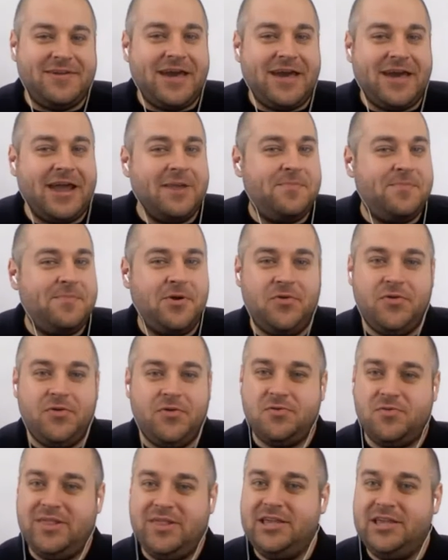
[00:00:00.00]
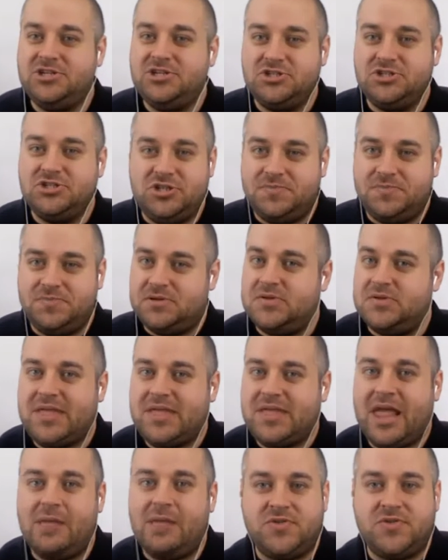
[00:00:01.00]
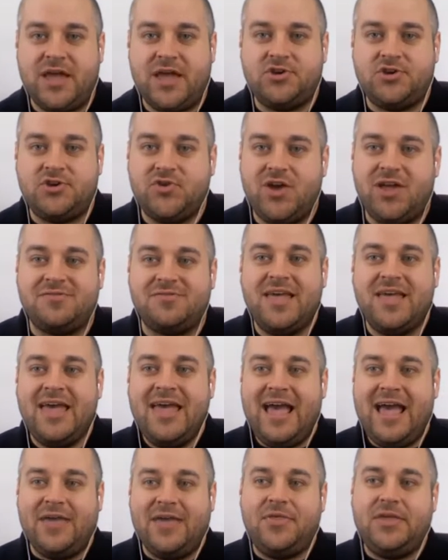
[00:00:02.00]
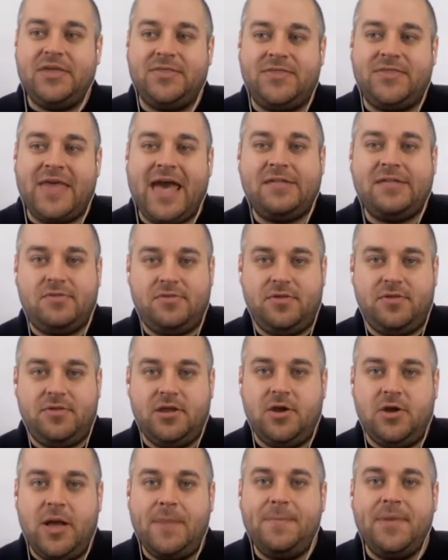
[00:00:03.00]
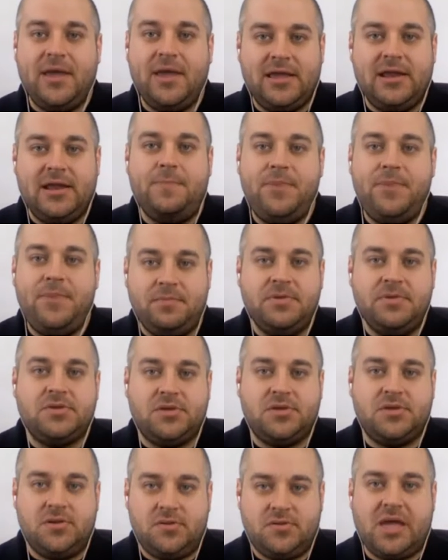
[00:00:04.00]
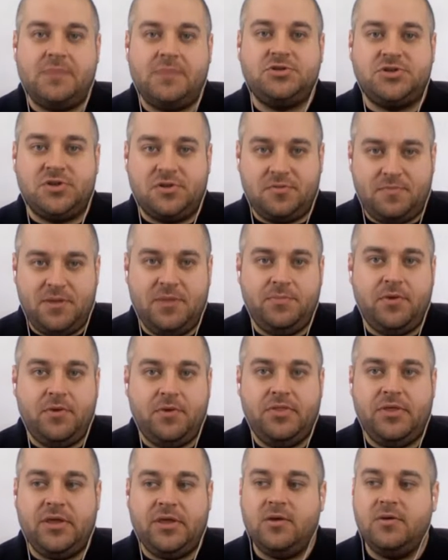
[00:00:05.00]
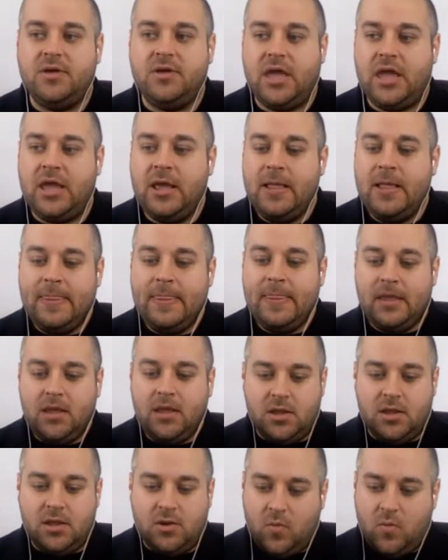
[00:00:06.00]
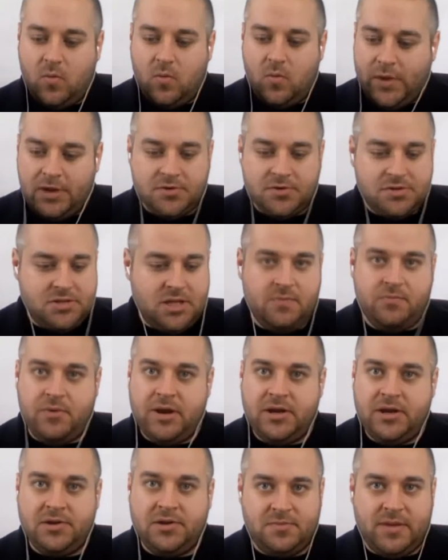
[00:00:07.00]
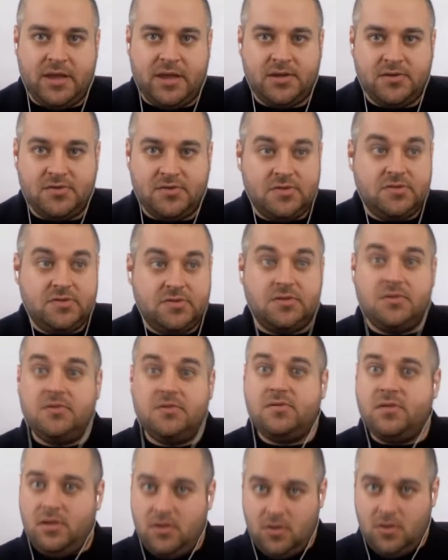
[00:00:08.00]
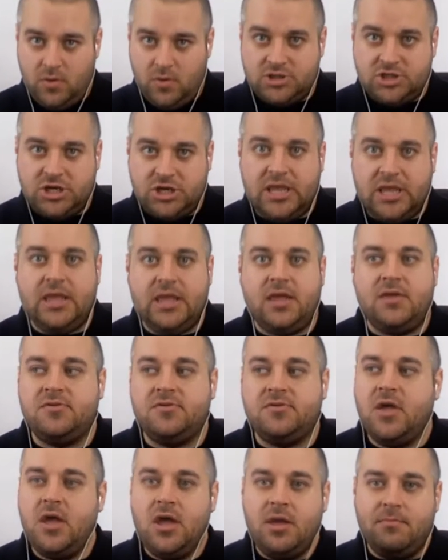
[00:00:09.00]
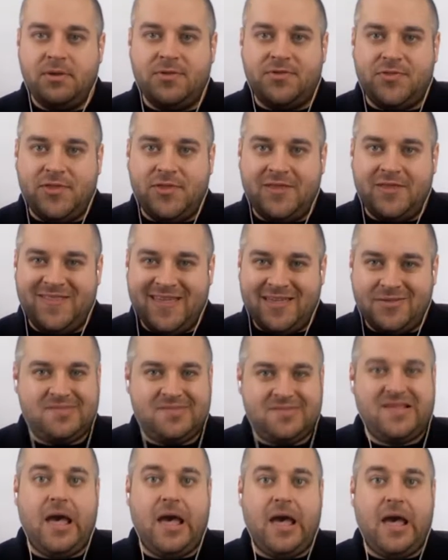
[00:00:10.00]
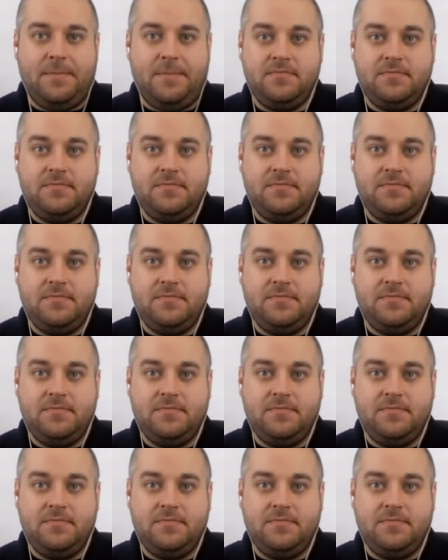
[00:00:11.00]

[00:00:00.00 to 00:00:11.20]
got to build those relationships and establish that trust. I think that's, again, a big misconception is people think, okay, we understand branding's about consistency, which it is, but then they stop.